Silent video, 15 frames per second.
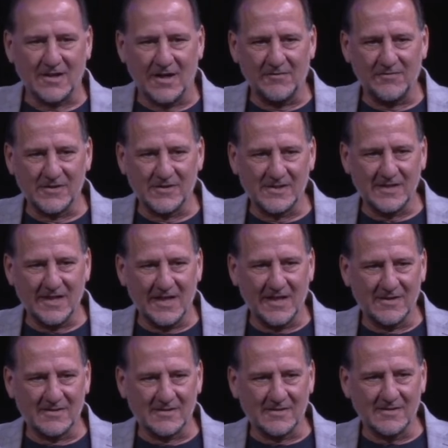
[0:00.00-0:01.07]
off your
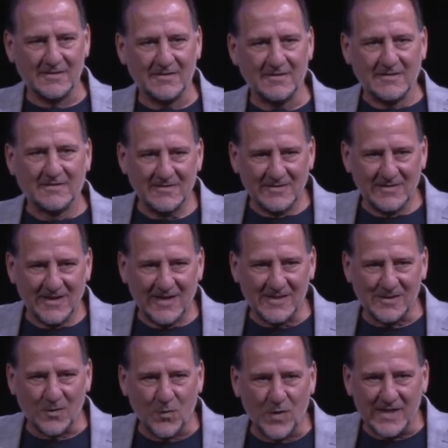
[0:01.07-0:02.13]
sandals
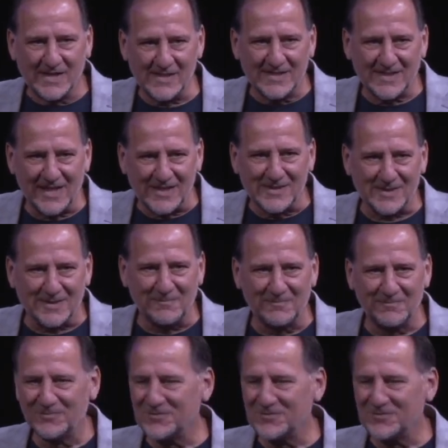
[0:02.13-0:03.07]
as a witness against them.